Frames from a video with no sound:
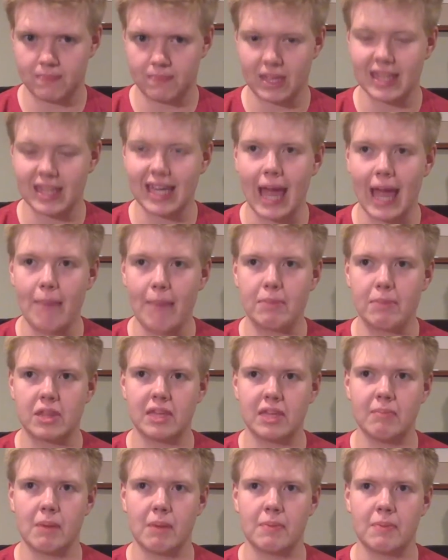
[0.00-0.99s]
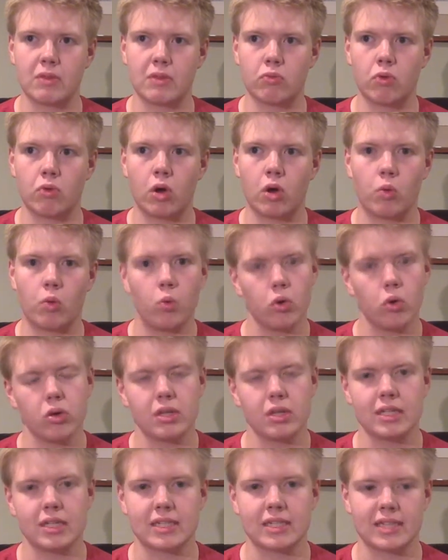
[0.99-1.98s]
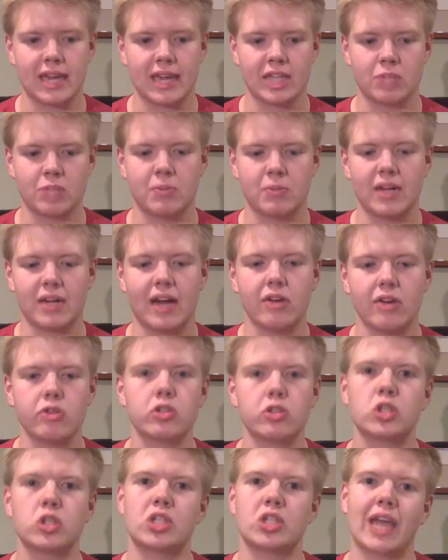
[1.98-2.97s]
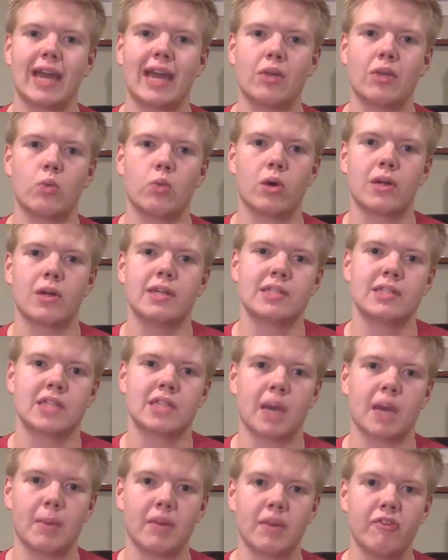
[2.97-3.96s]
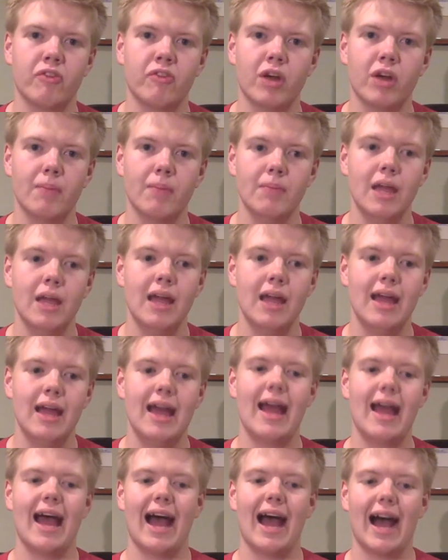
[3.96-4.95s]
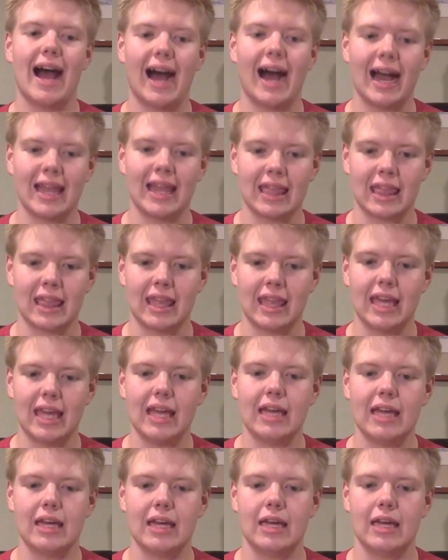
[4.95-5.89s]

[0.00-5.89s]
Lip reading: I think empathy might be the wrong word in this case, but understand where he's coming from, I think